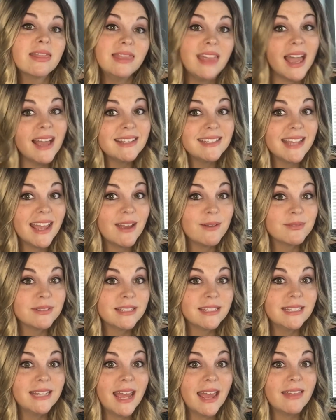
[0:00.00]
that day was
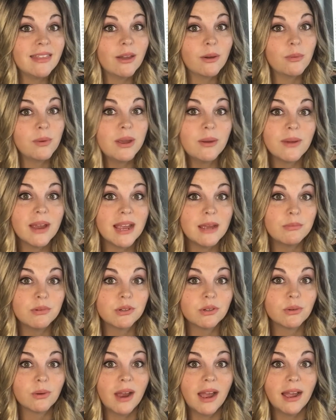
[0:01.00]
the day that we were able
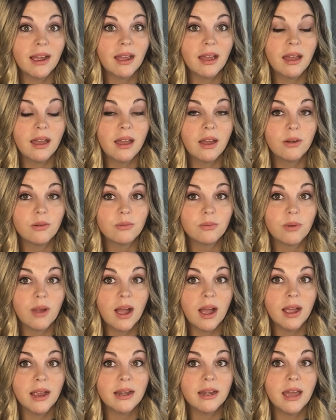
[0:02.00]
to
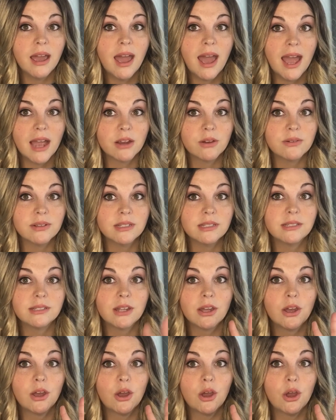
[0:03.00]
ride Hagrid's
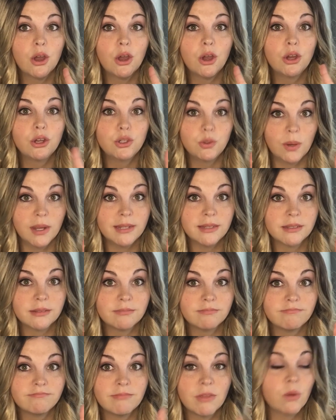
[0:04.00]
twice.
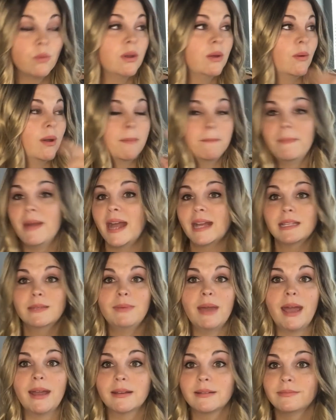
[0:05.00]
We went back to
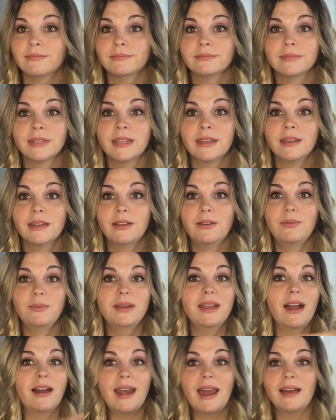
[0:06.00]
back. We
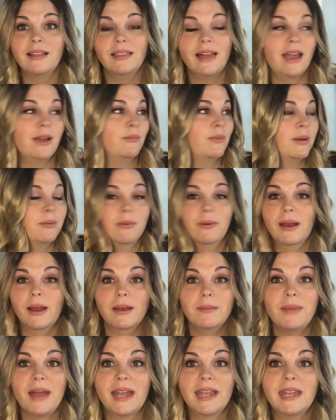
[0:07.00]
got out of line, went
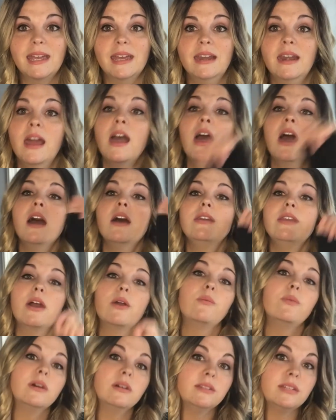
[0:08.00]
right back in.
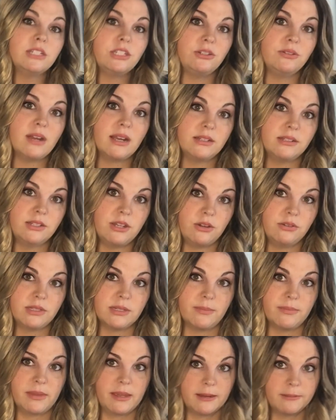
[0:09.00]
Now, I will let you guys know
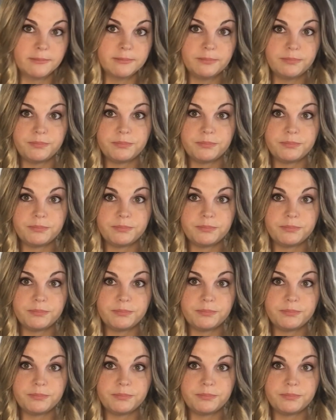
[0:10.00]
something.